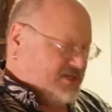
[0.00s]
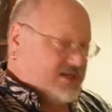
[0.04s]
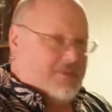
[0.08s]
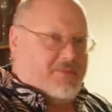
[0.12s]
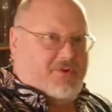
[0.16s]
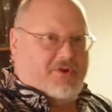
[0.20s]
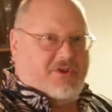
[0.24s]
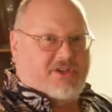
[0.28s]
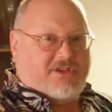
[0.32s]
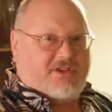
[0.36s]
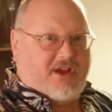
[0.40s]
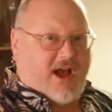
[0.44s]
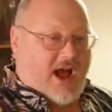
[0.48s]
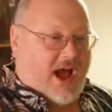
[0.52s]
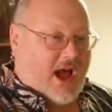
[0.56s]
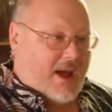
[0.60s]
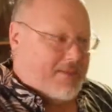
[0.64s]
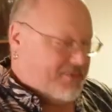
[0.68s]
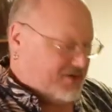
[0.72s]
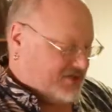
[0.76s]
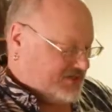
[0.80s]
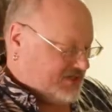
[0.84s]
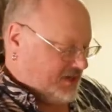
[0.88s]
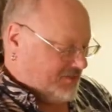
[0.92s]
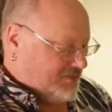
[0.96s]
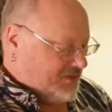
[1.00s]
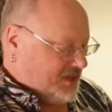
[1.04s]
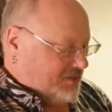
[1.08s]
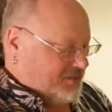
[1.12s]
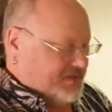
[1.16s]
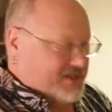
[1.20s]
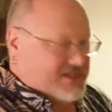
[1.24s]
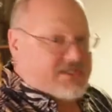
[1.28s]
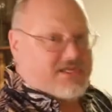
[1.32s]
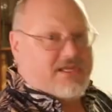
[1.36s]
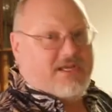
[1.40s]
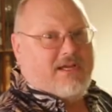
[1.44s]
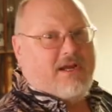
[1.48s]
is up on the top. On some of them,
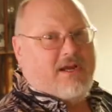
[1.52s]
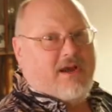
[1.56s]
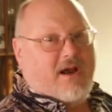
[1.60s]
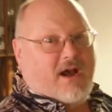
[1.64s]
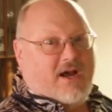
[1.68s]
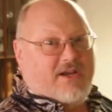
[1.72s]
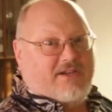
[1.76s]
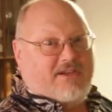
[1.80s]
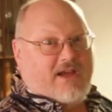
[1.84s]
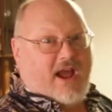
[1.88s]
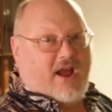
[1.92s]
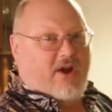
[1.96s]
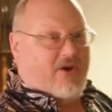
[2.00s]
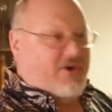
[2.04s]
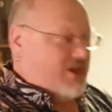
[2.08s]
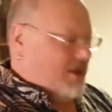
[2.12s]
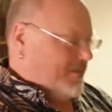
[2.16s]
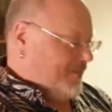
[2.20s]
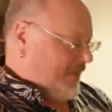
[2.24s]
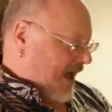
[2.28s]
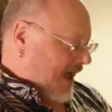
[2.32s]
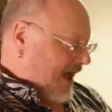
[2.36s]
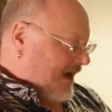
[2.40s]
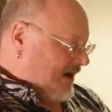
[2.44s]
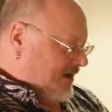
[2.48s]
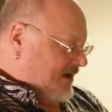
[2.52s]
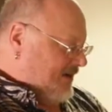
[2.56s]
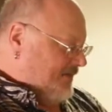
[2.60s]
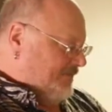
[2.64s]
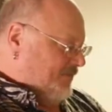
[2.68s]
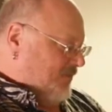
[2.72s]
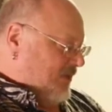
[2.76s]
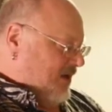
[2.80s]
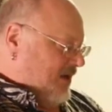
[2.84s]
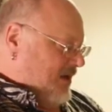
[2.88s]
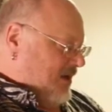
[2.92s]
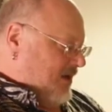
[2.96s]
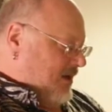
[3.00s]
it's a dial in the back.
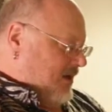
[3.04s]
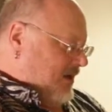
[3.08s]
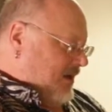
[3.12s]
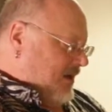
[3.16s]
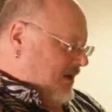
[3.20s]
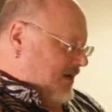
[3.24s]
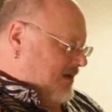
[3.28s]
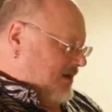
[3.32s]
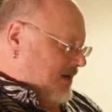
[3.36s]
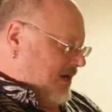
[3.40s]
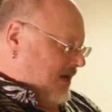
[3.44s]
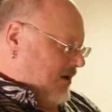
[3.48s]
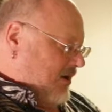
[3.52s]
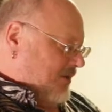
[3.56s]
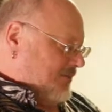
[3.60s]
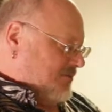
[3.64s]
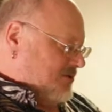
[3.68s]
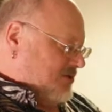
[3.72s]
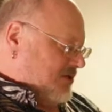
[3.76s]
And now I'm